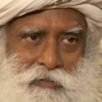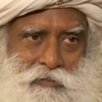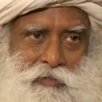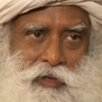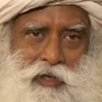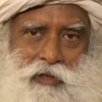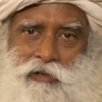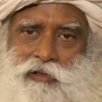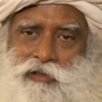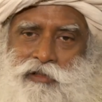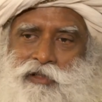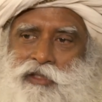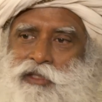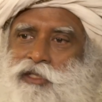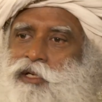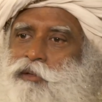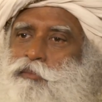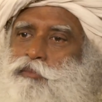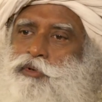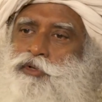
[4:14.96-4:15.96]
because
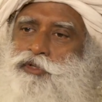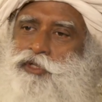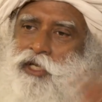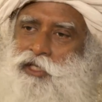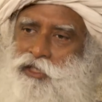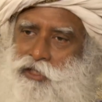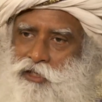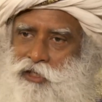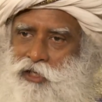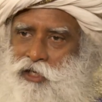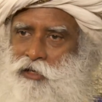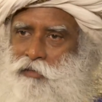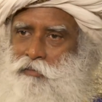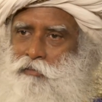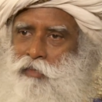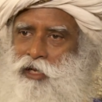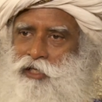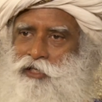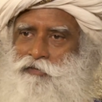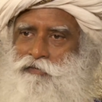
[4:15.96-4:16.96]
it can process
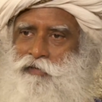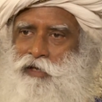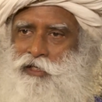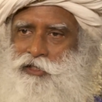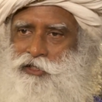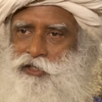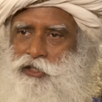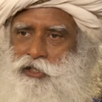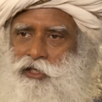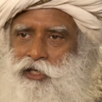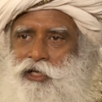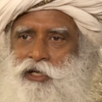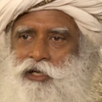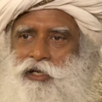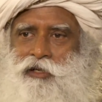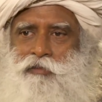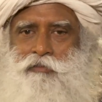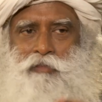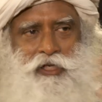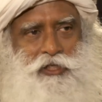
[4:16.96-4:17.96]
much faster
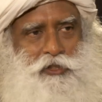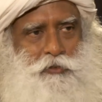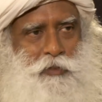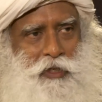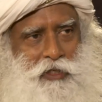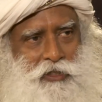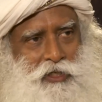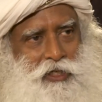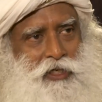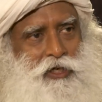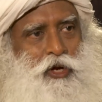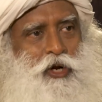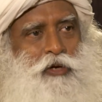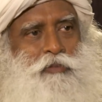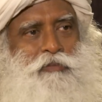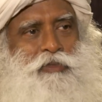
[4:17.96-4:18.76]
and much better and not